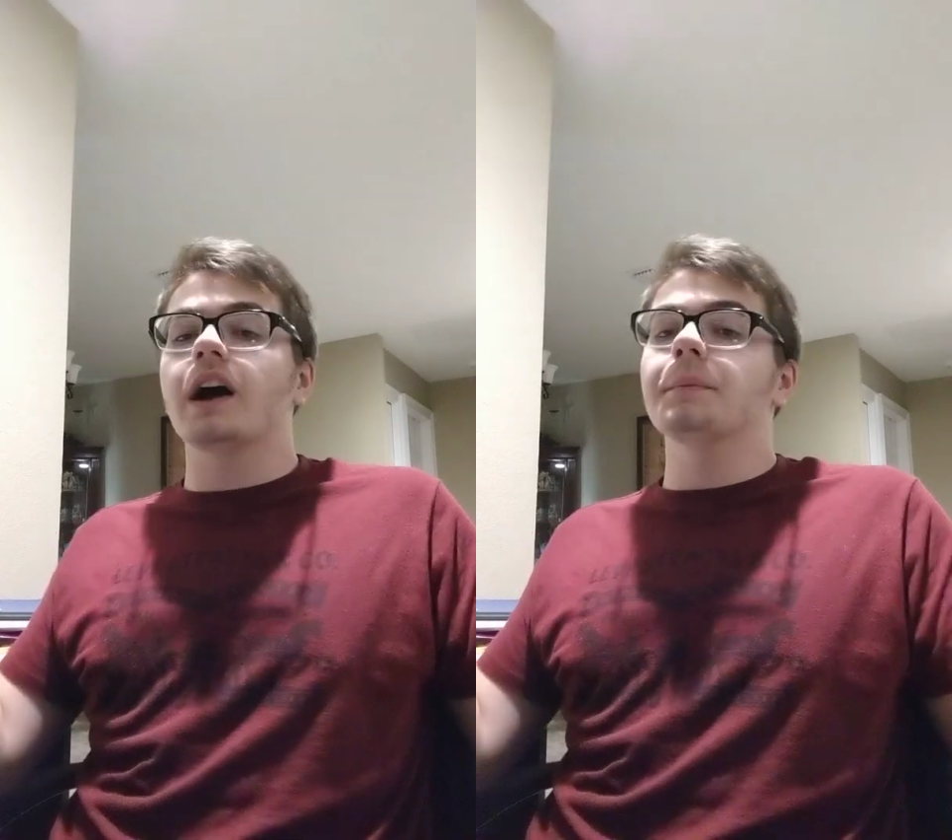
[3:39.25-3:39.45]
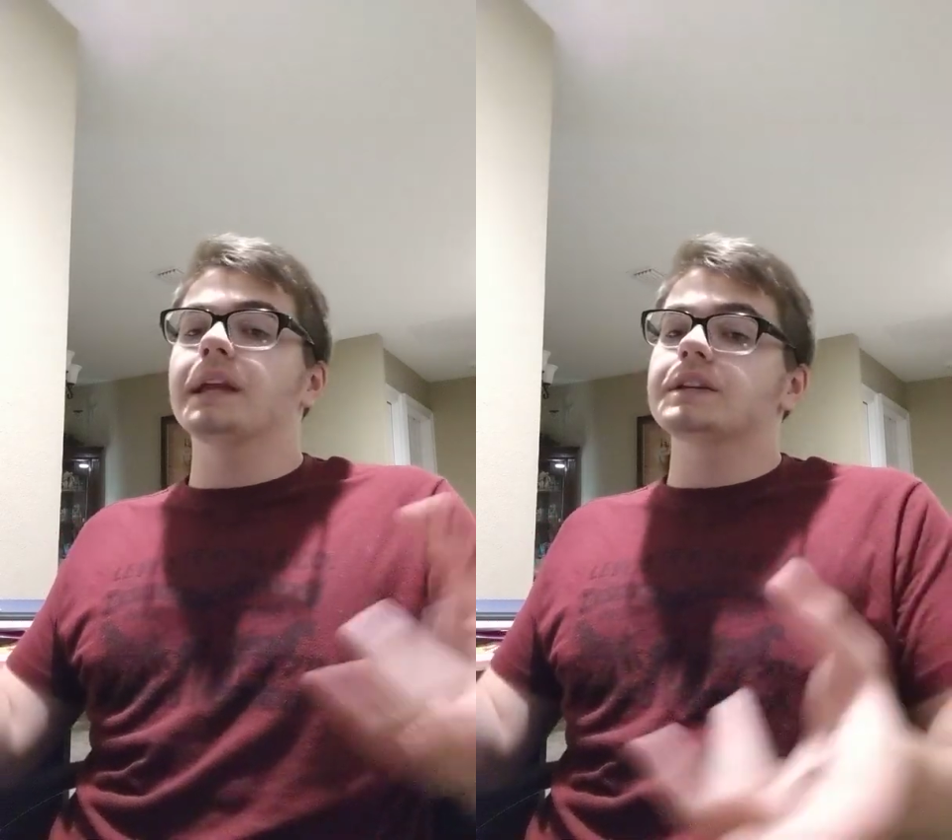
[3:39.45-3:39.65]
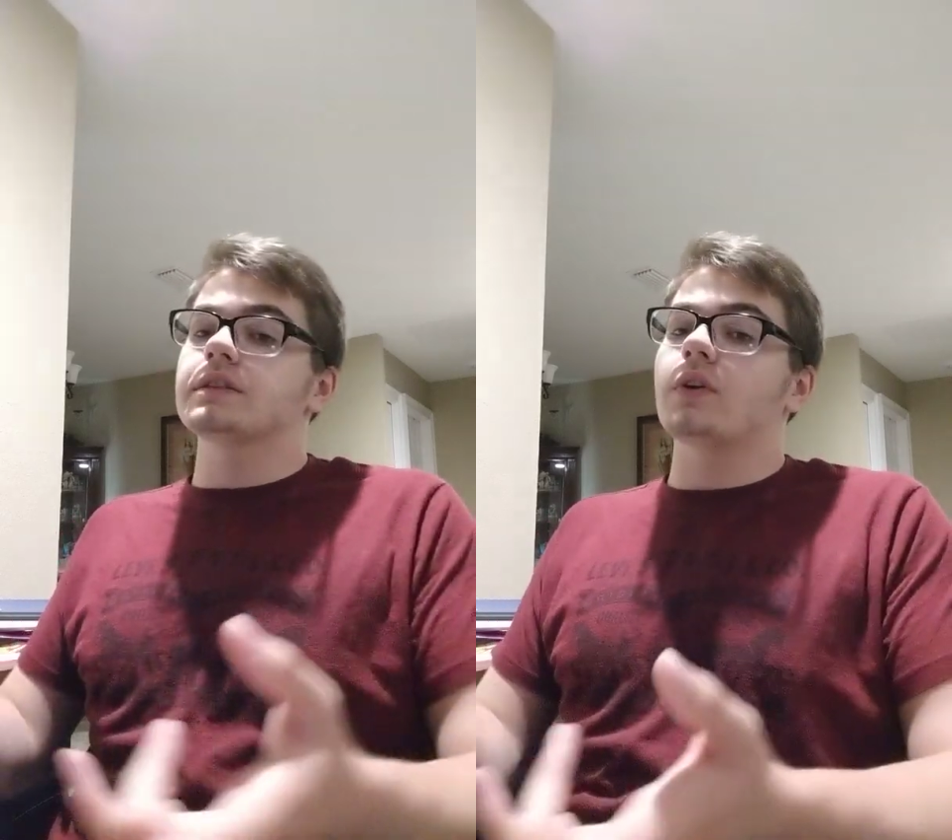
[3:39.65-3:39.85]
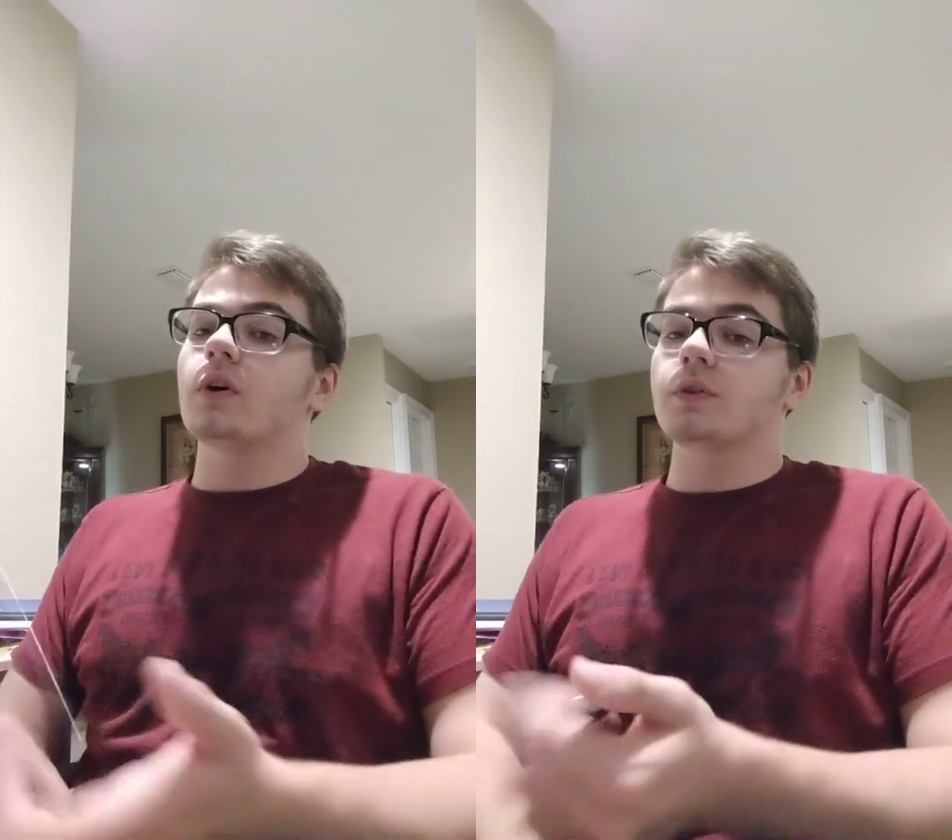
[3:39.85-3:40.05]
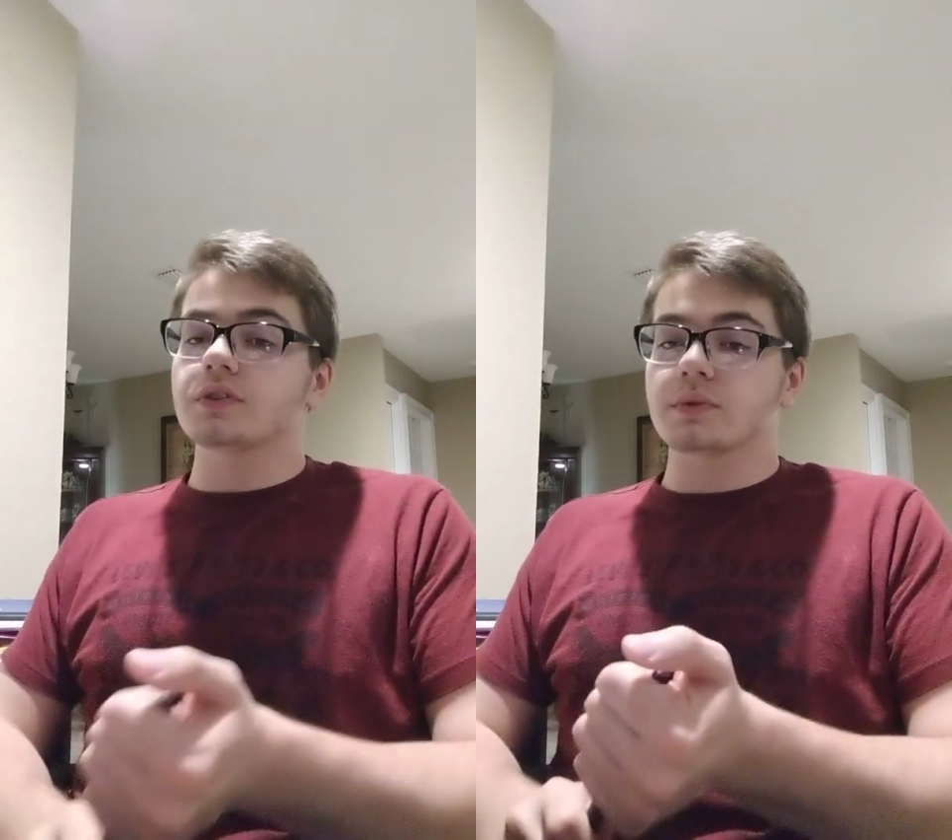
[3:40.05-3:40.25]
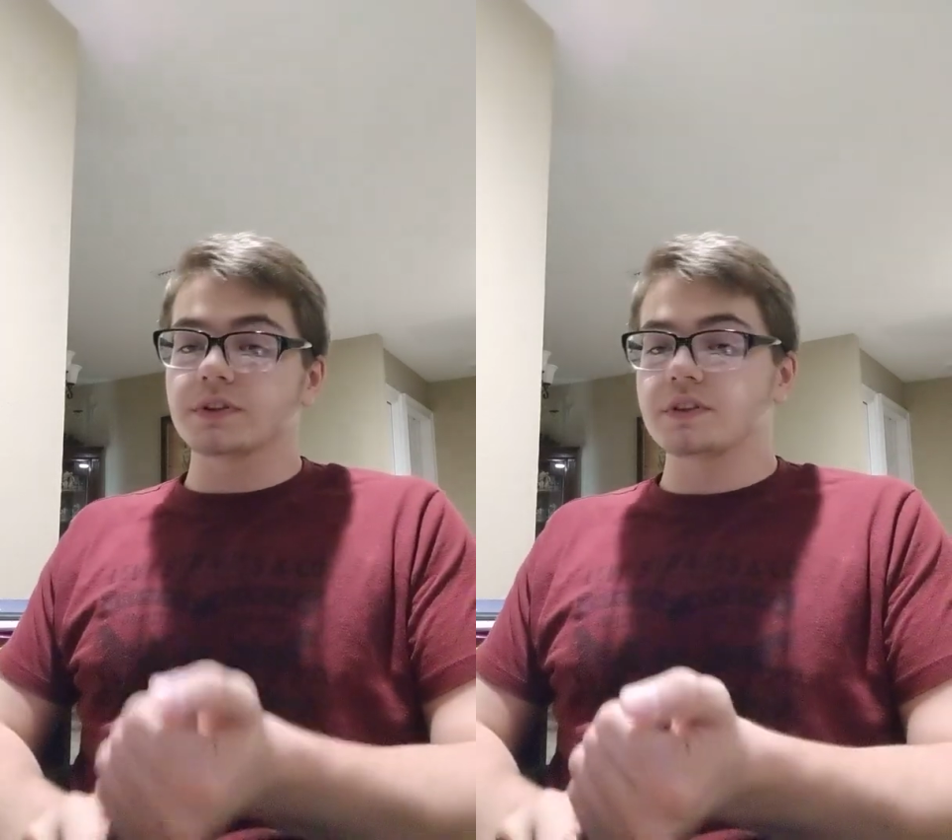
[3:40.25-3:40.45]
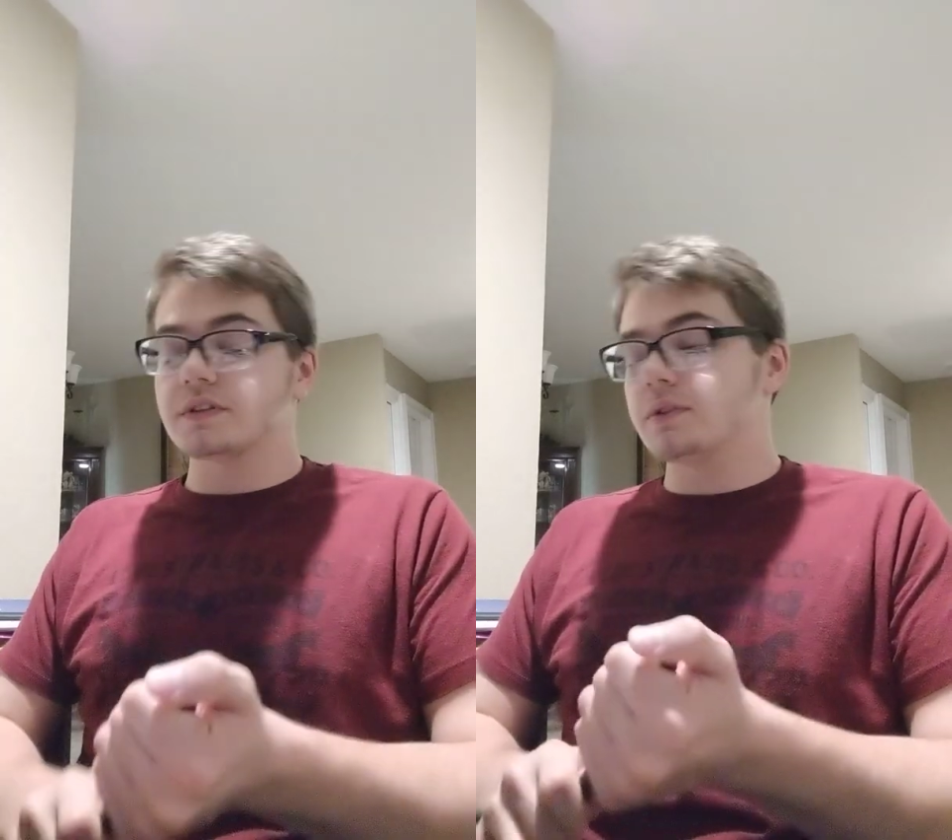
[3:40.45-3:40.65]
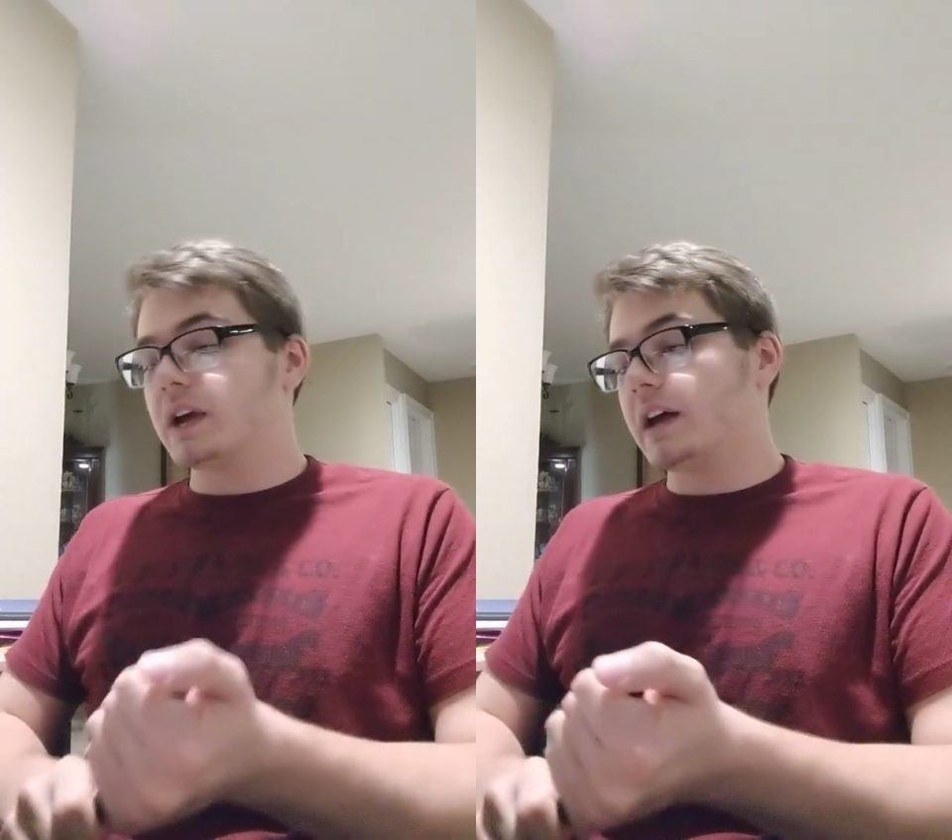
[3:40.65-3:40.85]
combination of all the
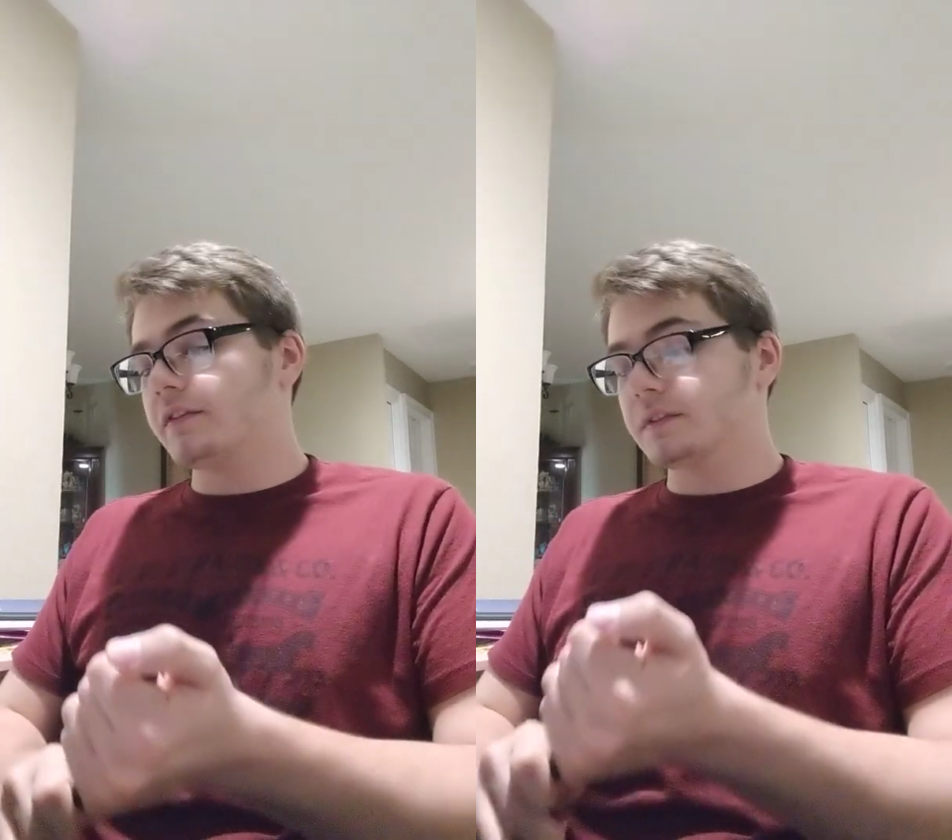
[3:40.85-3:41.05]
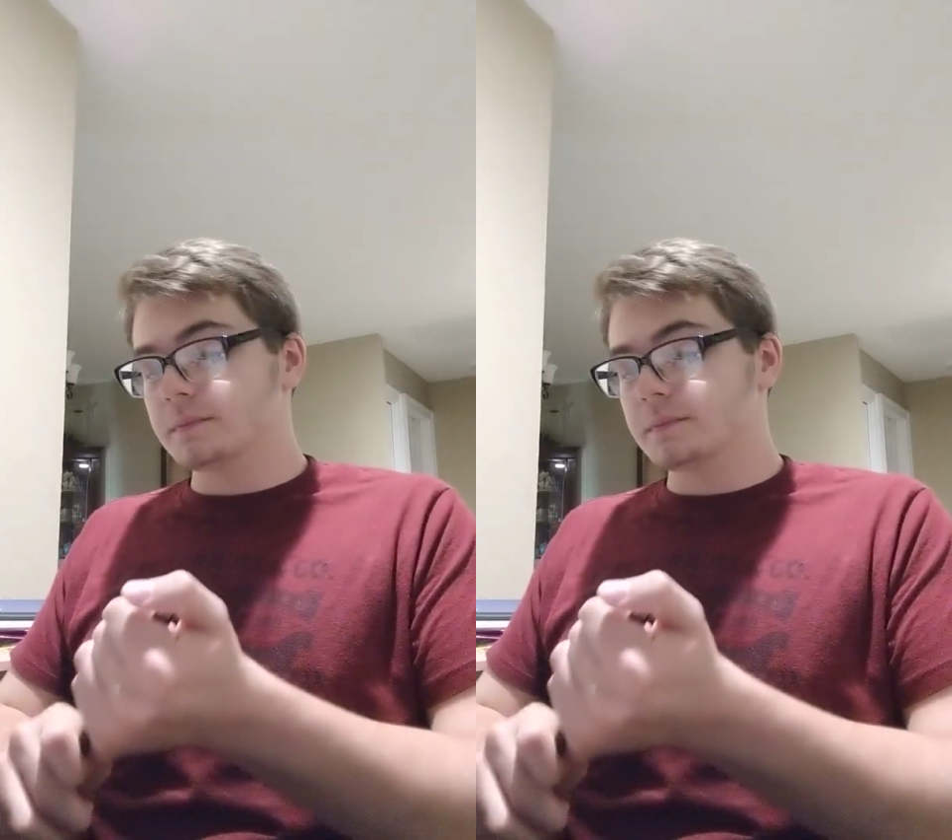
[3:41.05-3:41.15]
sources you have.